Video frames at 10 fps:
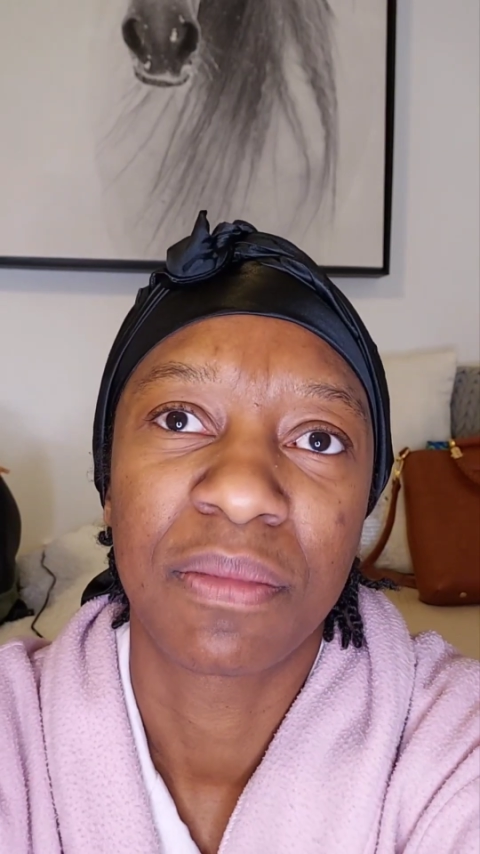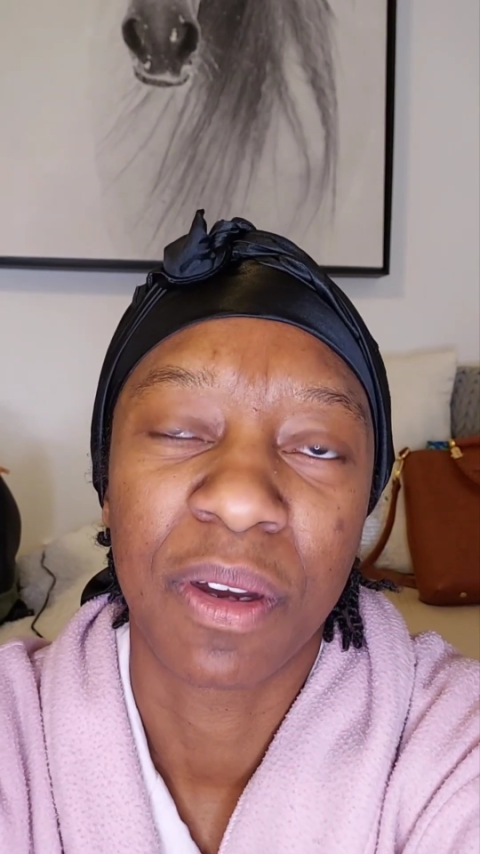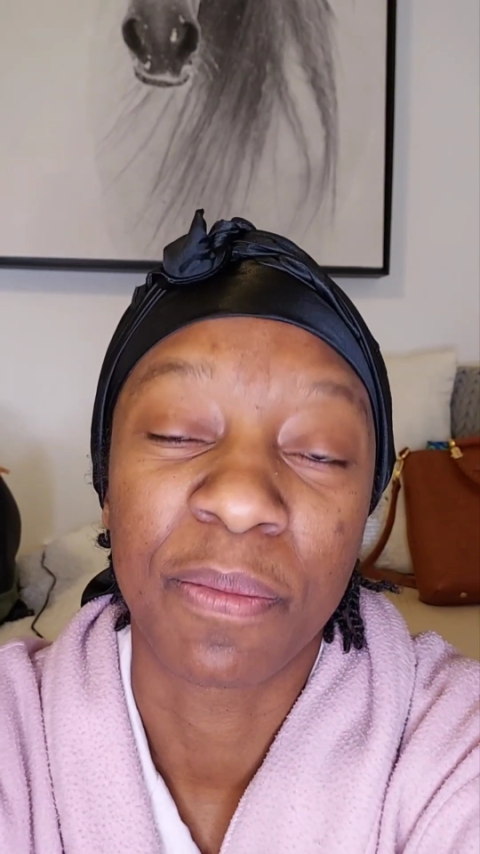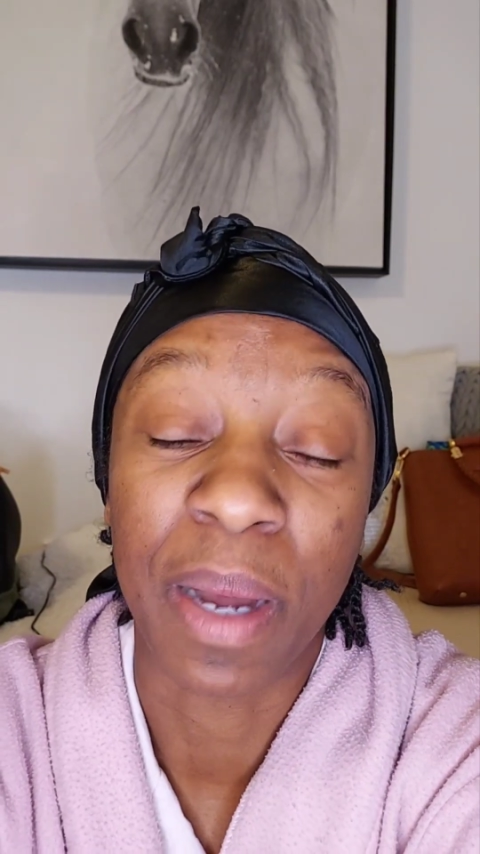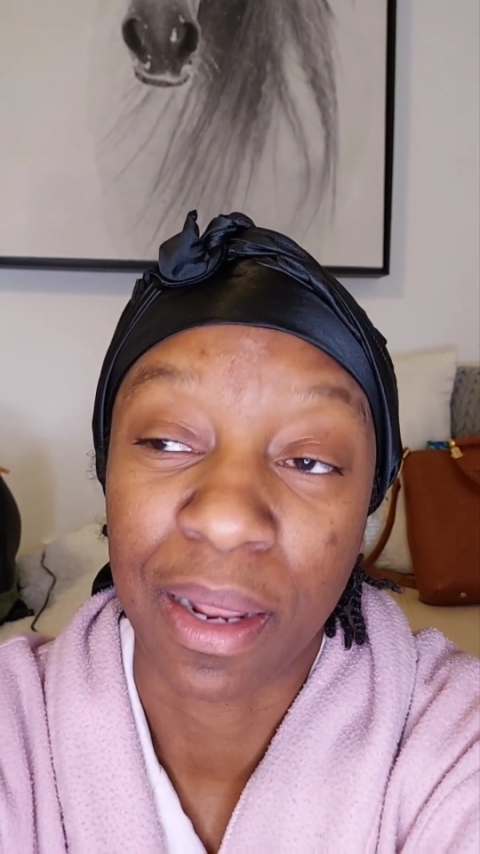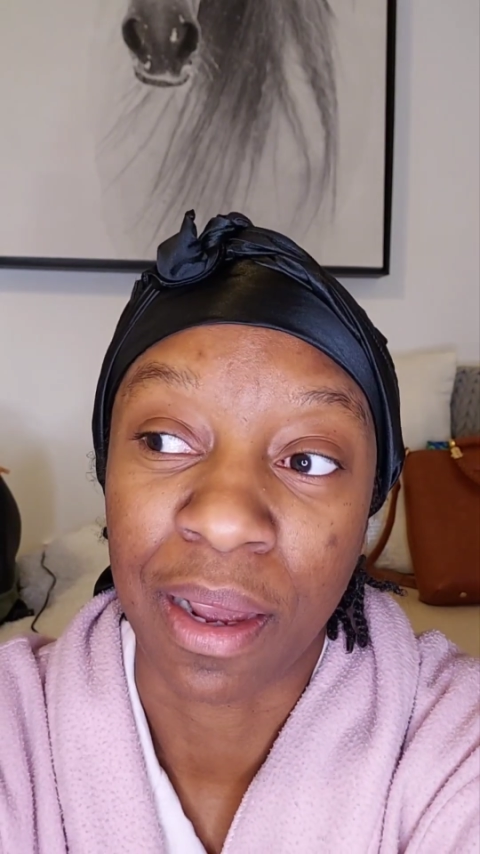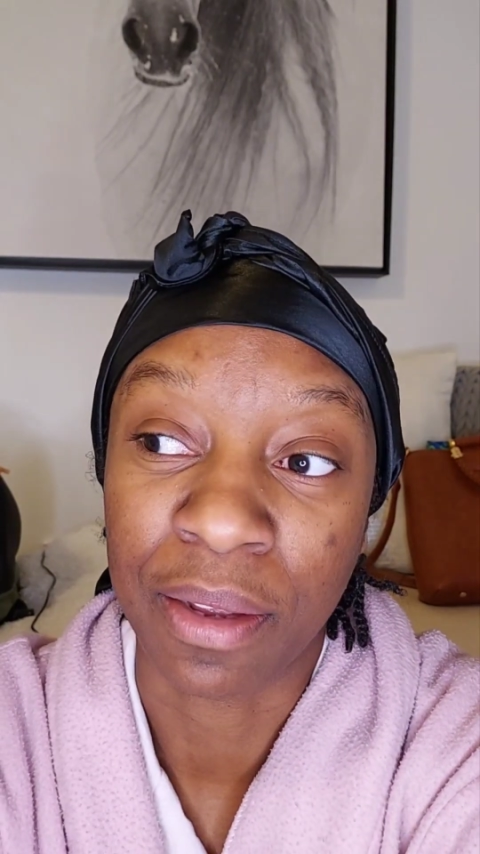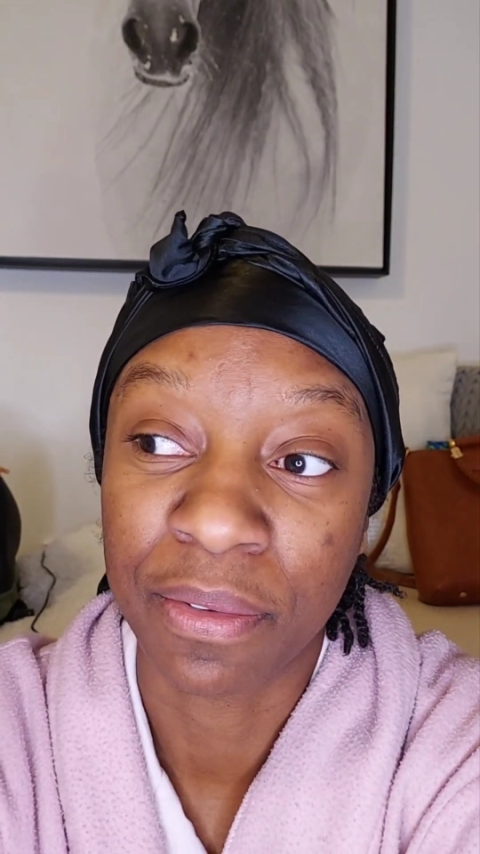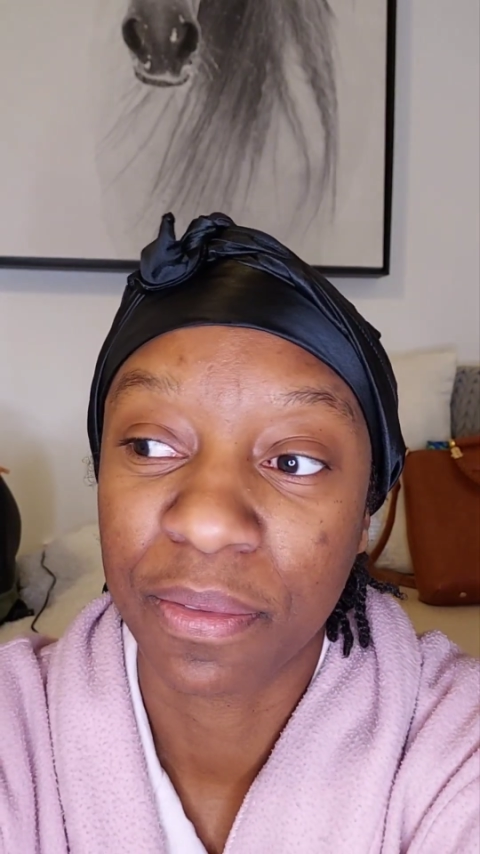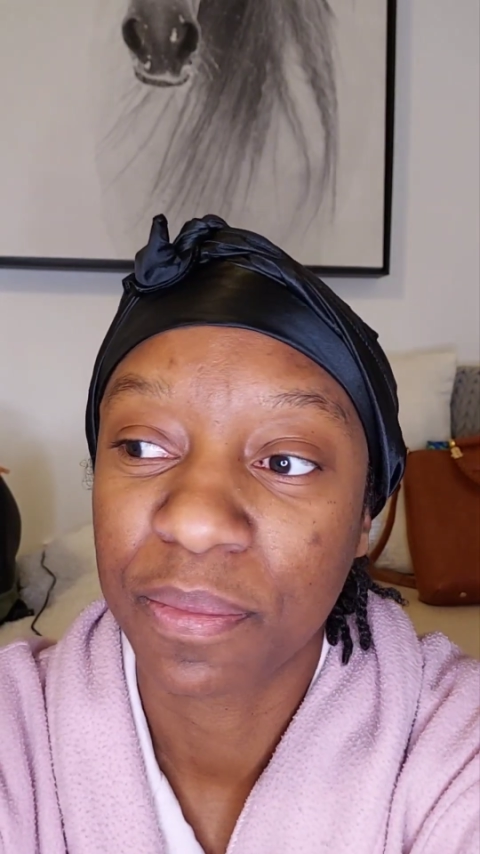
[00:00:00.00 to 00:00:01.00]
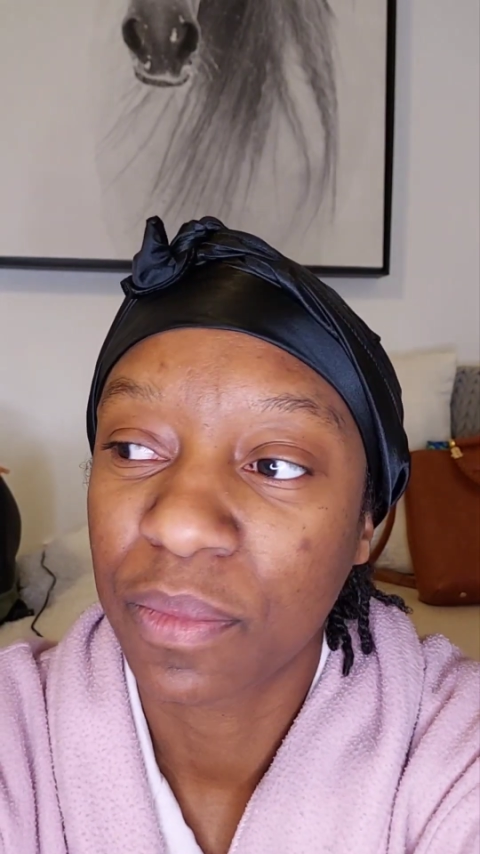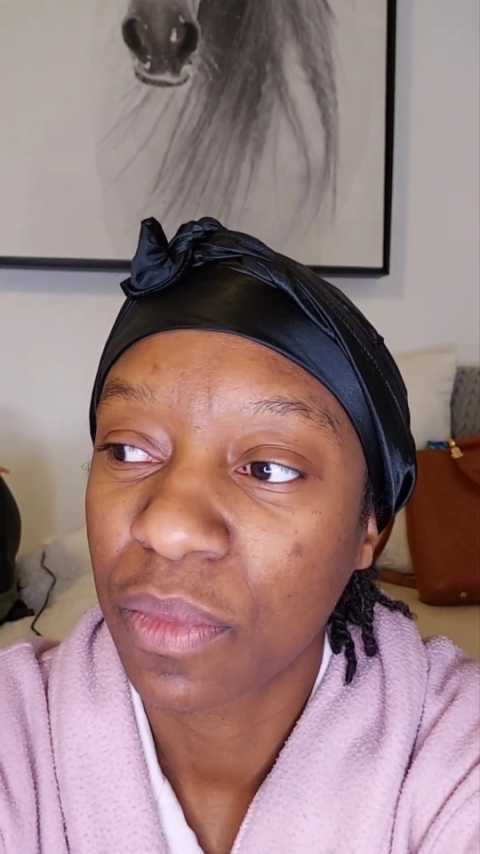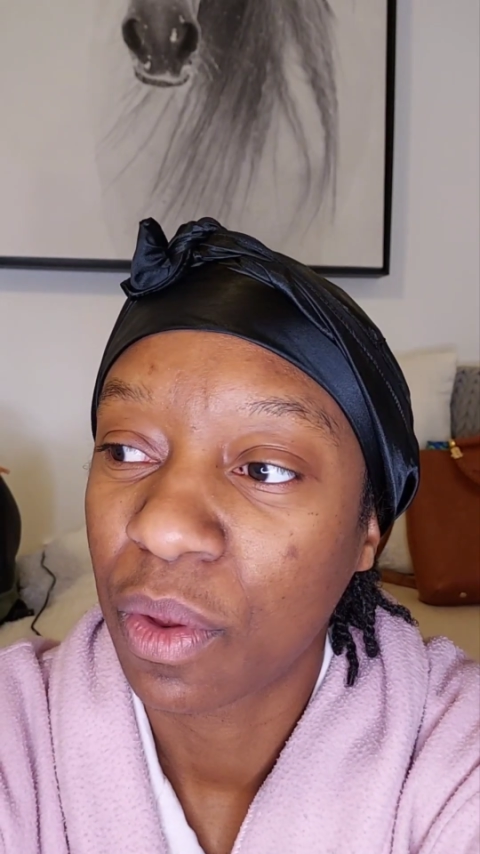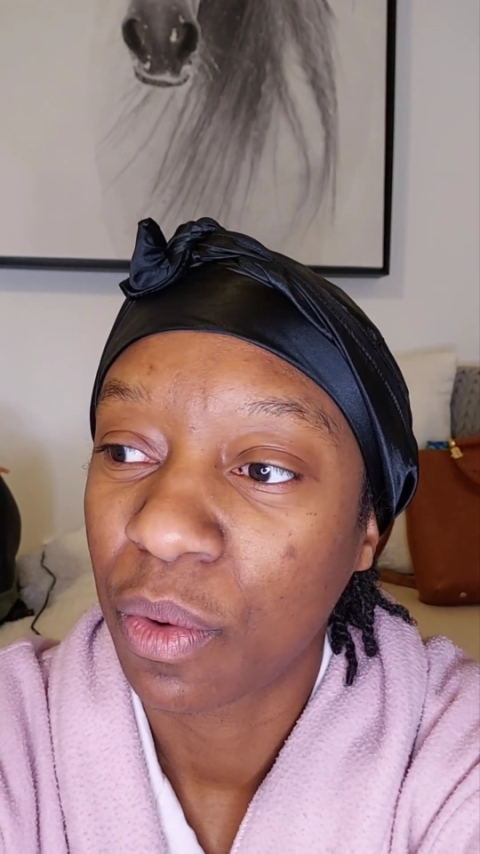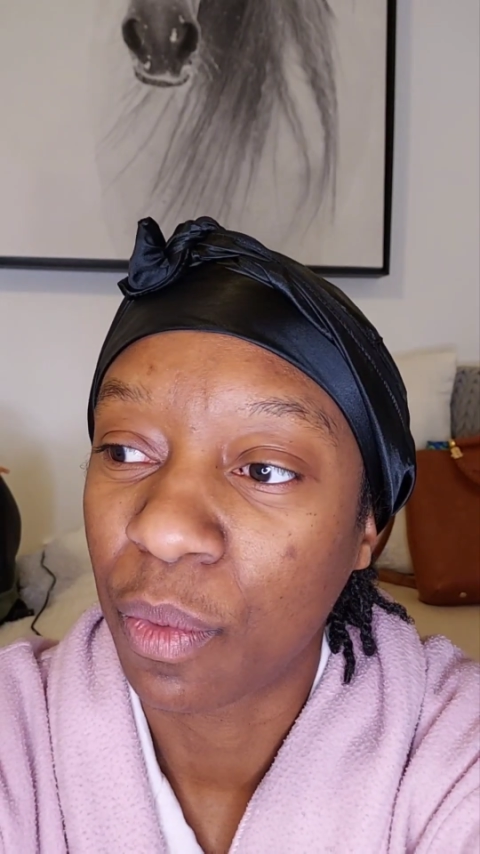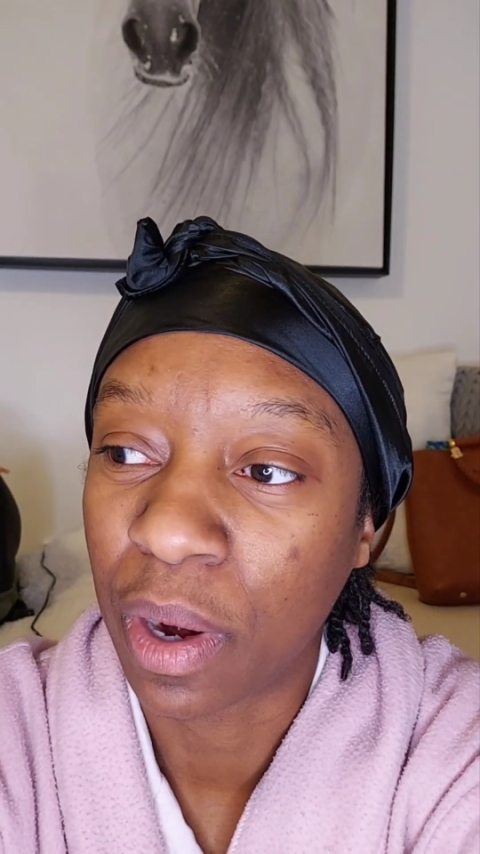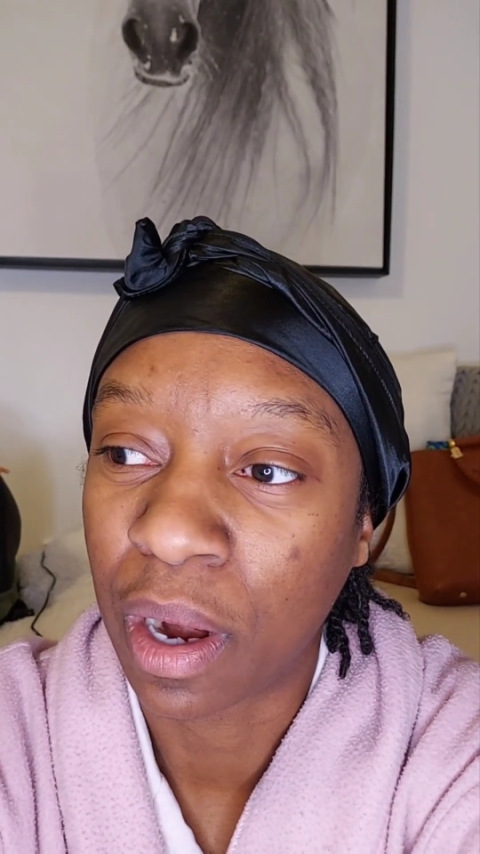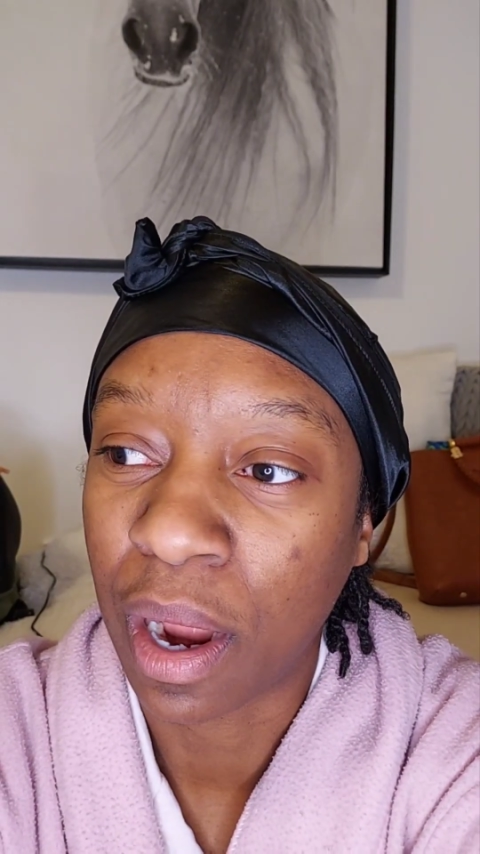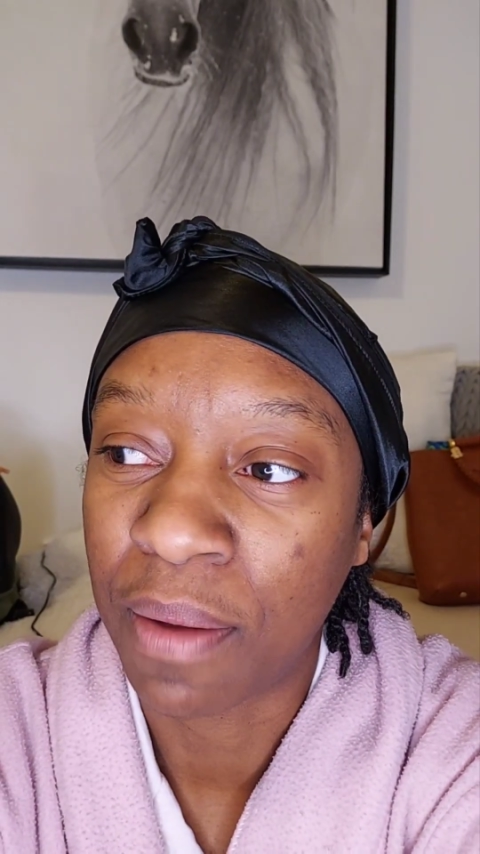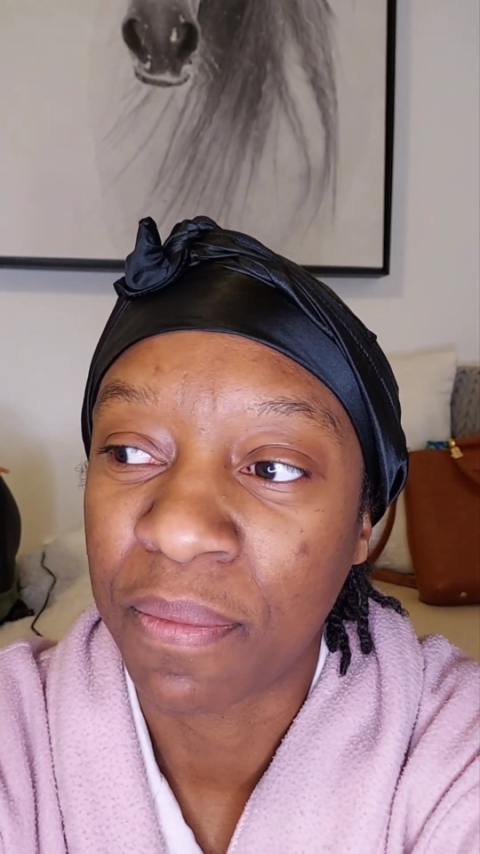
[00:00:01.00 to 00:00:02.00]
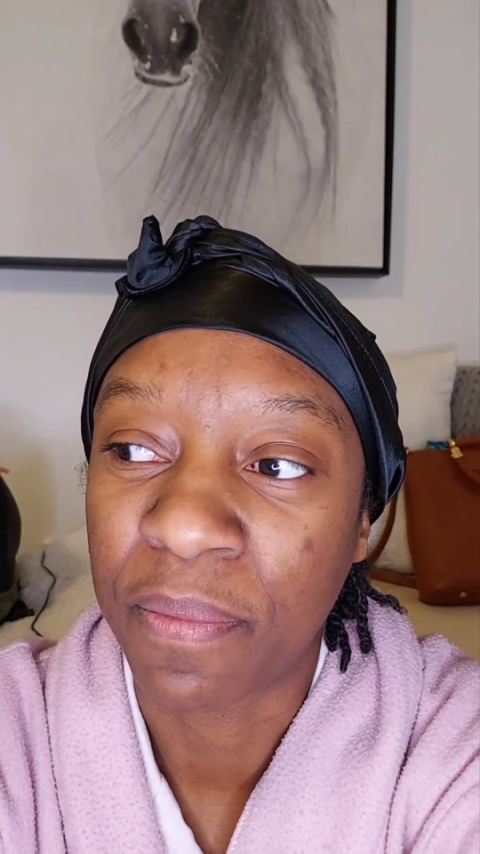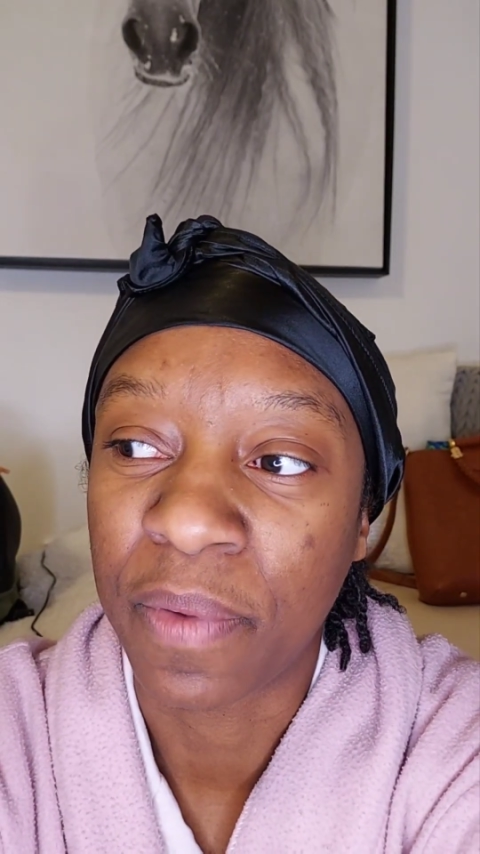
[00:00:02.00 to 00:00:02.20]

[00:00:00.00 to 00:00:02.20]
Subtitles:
of my life where I'm